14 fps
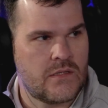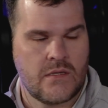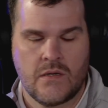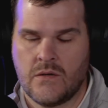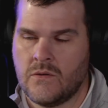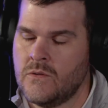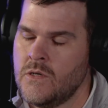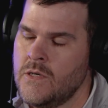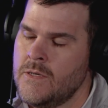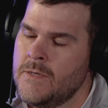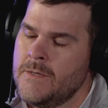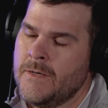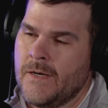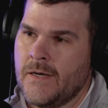So
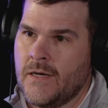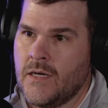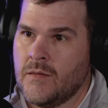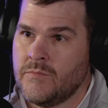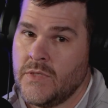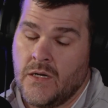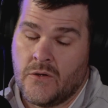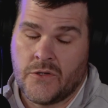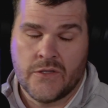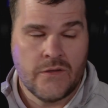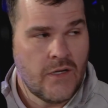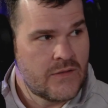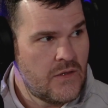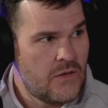um, you know,
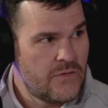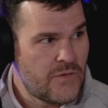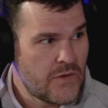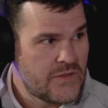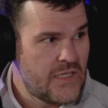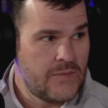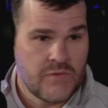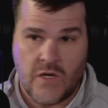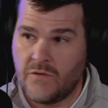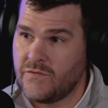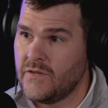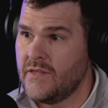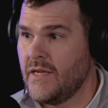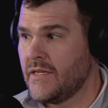good luck to all of our teams.
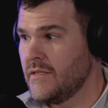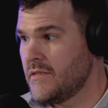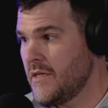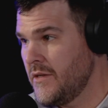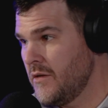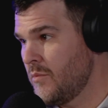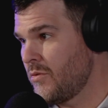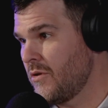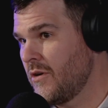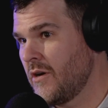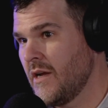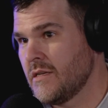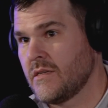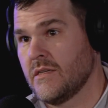Hopefully, they continue to
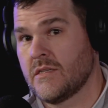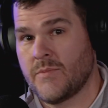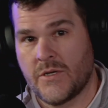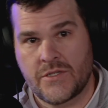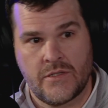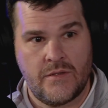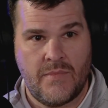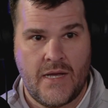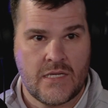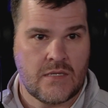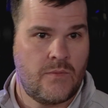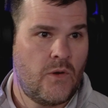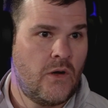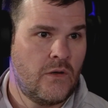progress, especially in
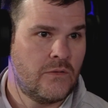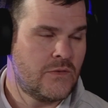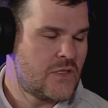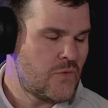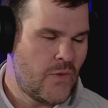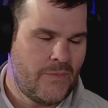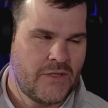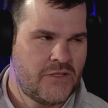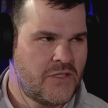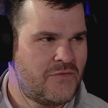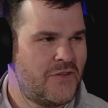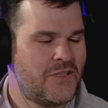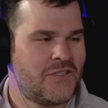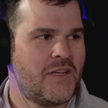basketball. Swimming
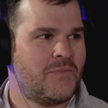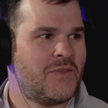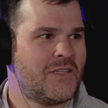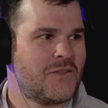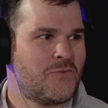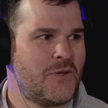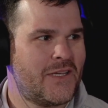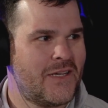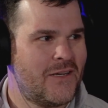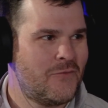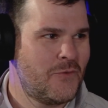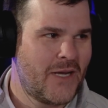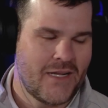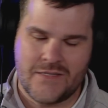just finished up this
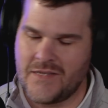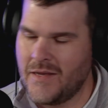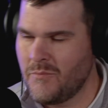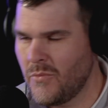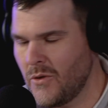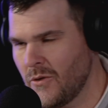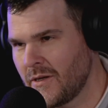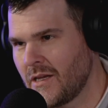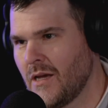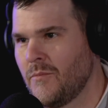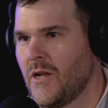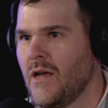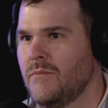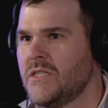weekend. We got state bowling
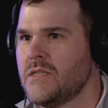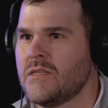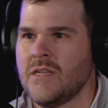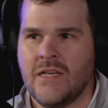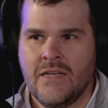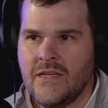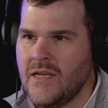coming up. Just